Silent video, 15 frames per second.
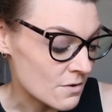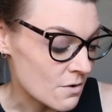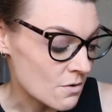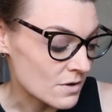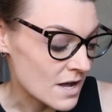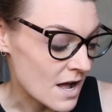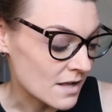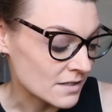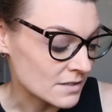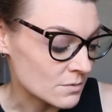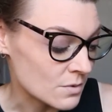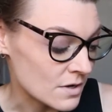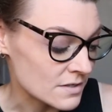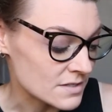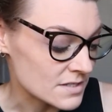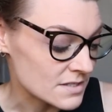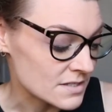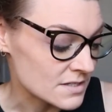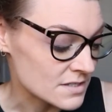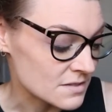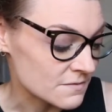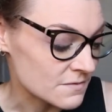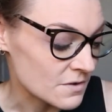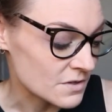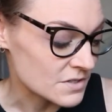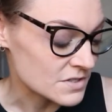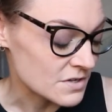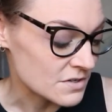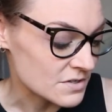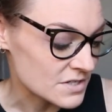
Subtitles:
all Carly wants is to focus on her